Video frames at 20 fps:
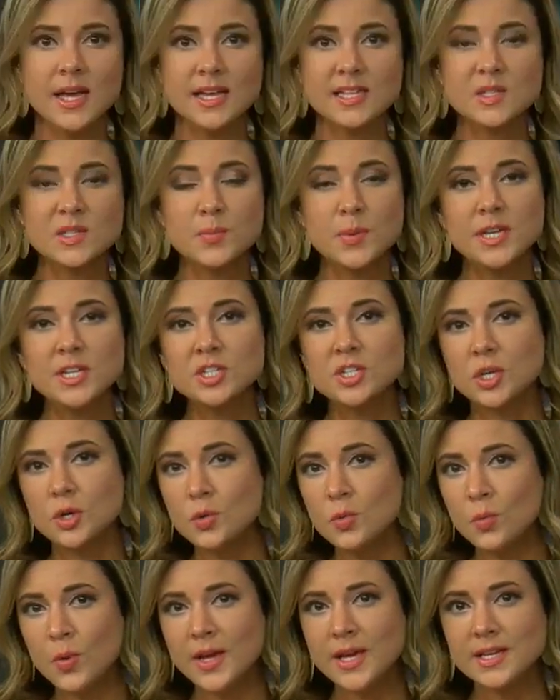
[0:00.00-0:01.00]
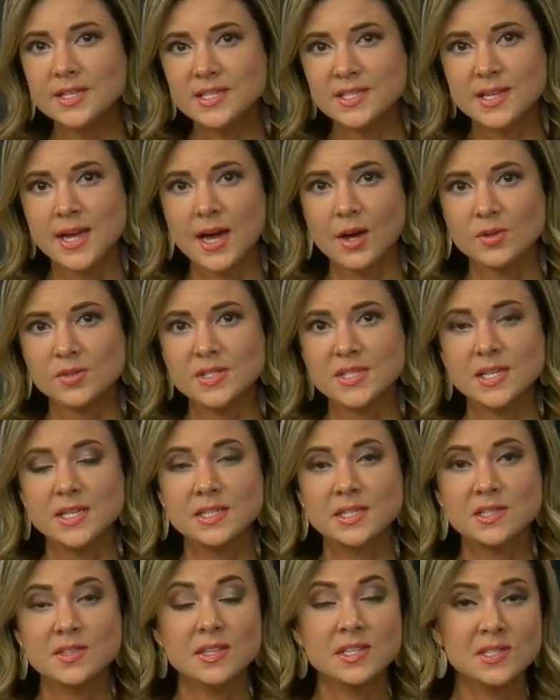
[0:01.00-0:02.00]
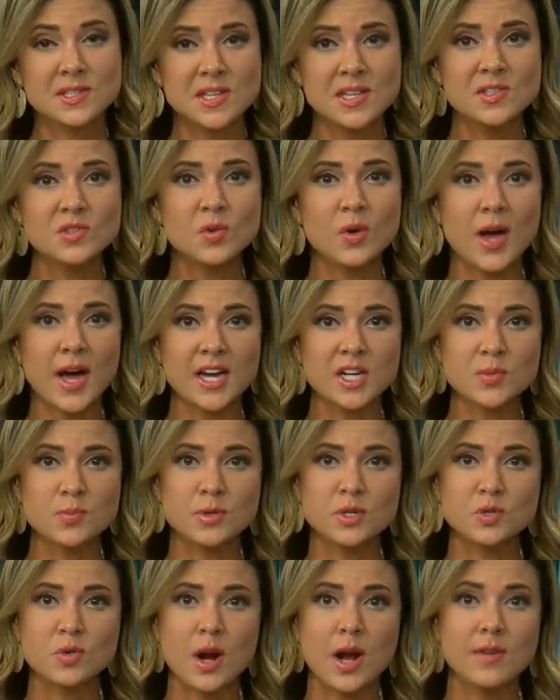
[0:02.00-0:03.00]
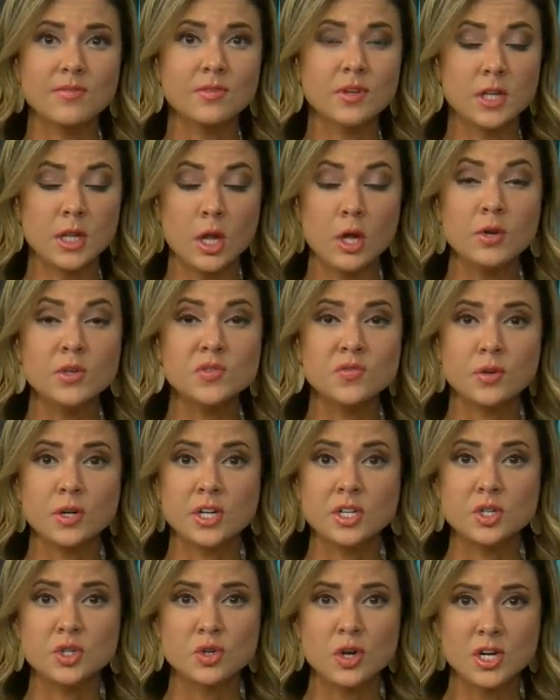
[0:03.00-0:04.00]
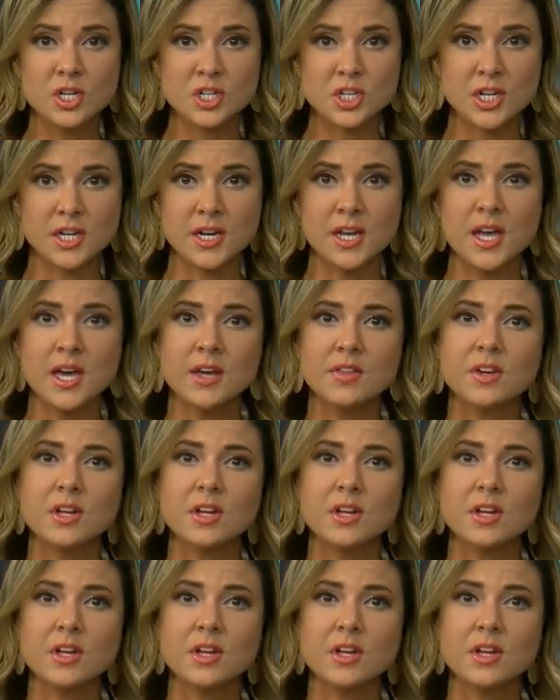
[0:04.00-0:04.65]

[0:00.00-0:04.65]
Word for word: It's been two weeks now since the Cecil Ashburn Drive closed for construction.